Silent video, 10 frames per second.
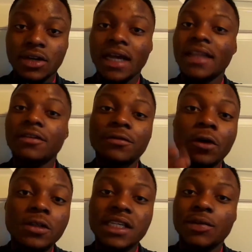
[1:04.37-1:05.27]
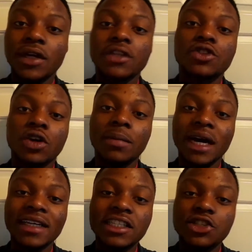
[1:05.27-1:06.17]
right? And the first C we're going to talk about
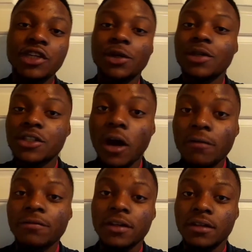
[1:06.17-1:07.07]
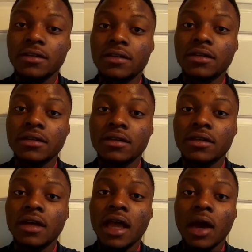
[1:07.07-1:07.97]
in this trio is confidence.
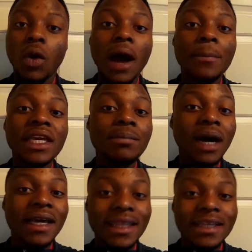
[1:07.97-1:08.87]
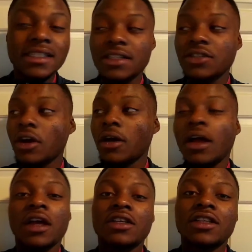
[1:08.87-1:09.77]
And what I mean by this is not
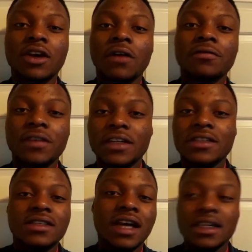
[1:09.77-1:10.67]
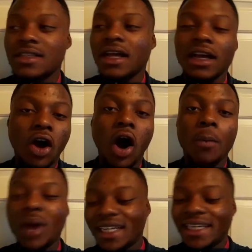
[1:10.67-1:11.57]
the confidence that's like, oh,
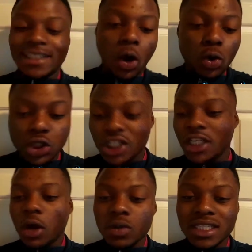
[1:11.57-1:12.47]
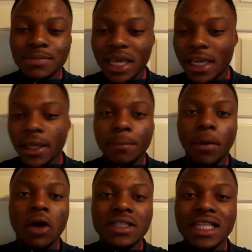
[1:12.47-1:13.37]
braggadocio and spitting your
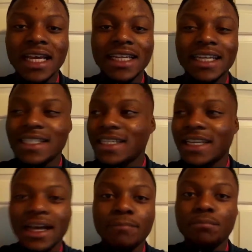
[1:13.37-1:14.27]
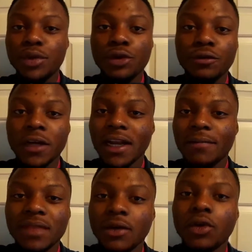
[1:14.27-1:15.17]
bars like this and I'm proving
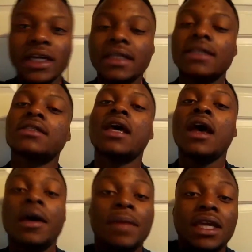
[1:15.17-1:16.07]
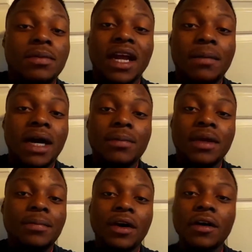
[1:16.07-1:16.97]
I'm the greatest. Maybe that might be
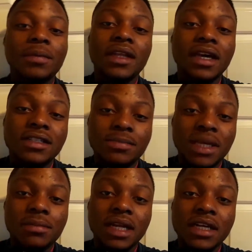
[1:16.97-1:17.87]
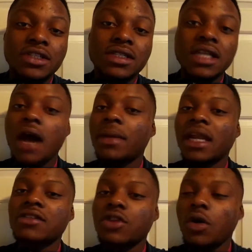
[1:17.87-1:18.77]
a part of it, maybe that's your style, but
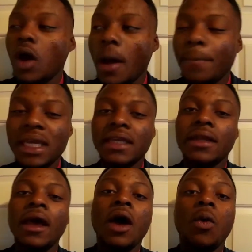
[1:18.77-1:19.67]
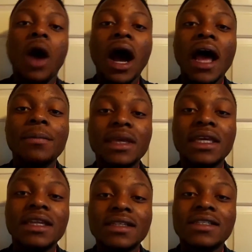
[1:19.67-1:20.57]
that's not what I mean. What I
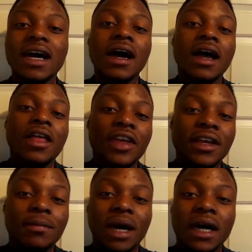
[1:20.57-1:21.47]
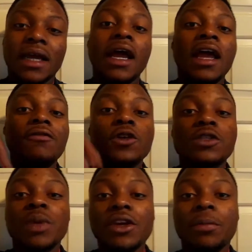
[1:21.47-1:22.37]
mean is that, think about it, if you
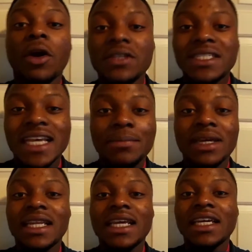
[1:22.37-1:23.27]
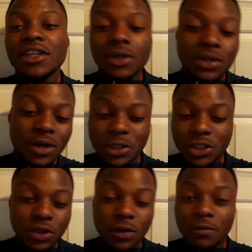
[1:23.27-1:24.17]
spit your bars timidly and you're not
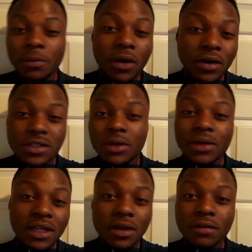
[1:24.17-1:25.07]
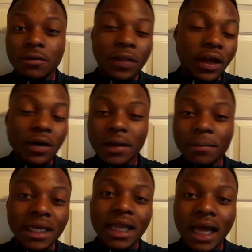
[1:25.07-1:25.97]
sure if your bars are good enough or they're going to
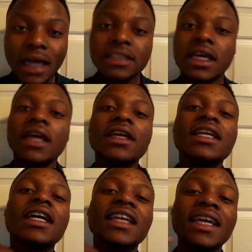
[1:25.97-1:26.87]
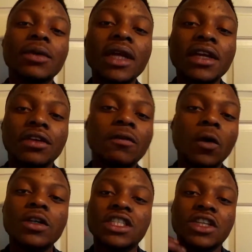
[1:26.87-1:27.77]
be liked, you can hear it in your
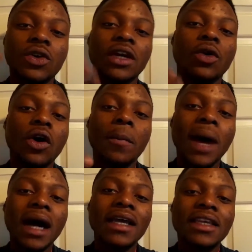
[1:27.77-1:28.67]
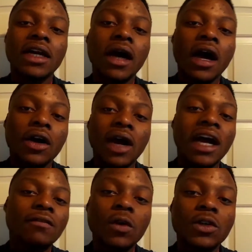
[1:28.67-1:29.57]
voice. It'll come out in your
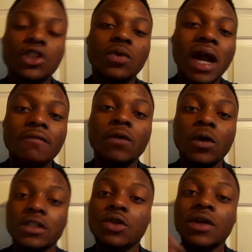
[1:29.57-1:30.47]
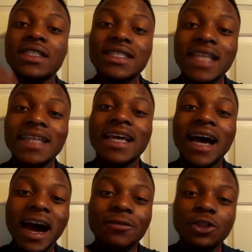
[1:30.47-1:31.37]
grime voice, your rap voice. So instead,
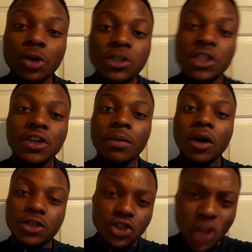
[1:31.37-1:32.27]
have trust in your bars.